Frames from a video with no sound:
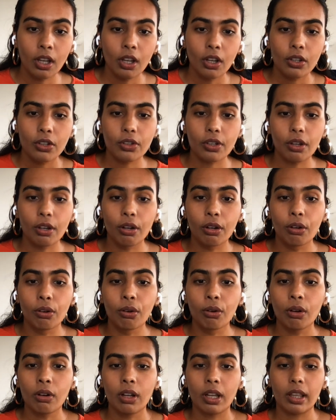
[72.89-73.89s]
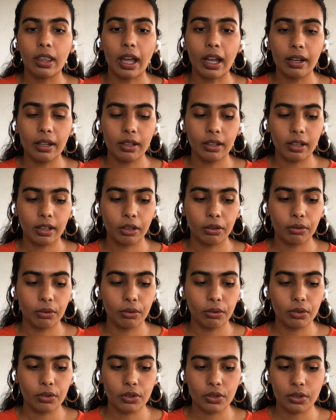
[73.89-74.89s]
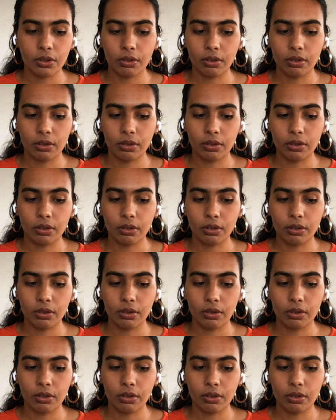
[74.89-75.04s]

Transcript: So that includes,